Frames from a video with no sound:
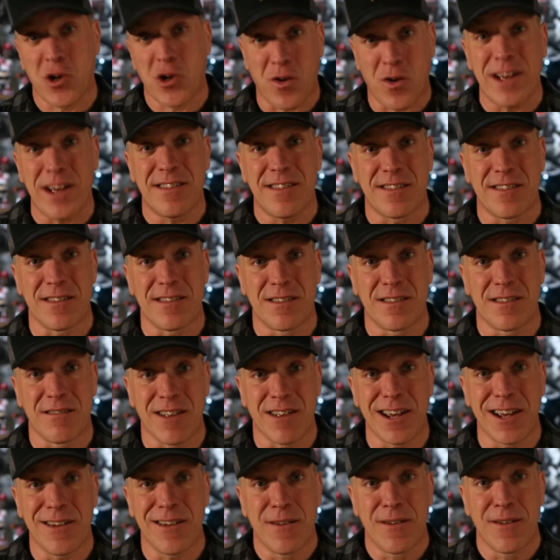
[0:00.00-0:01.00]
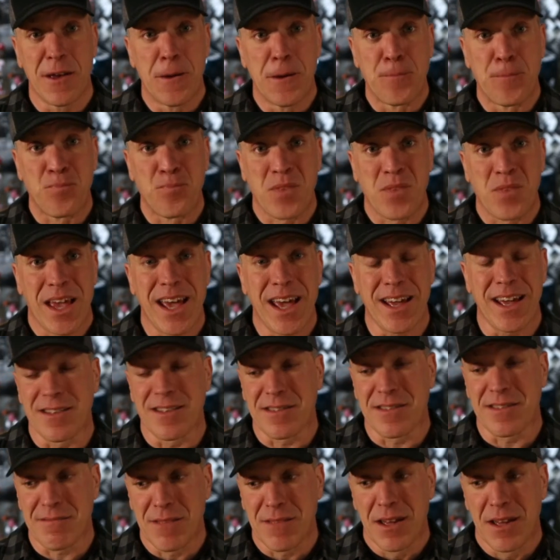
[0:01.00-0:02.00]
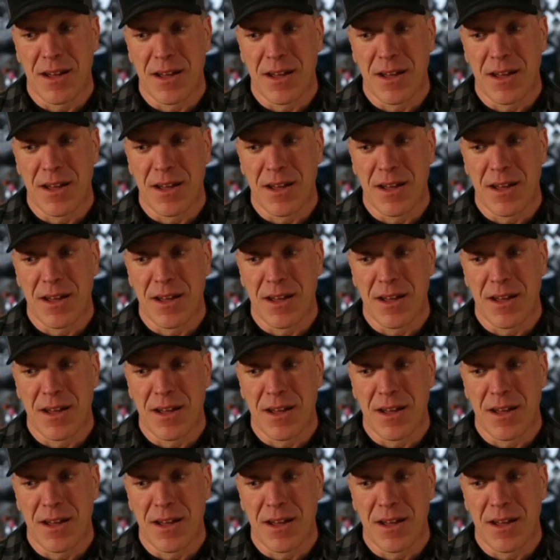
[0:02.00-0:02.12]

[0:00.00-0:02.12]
of crisis, right? Hey, it's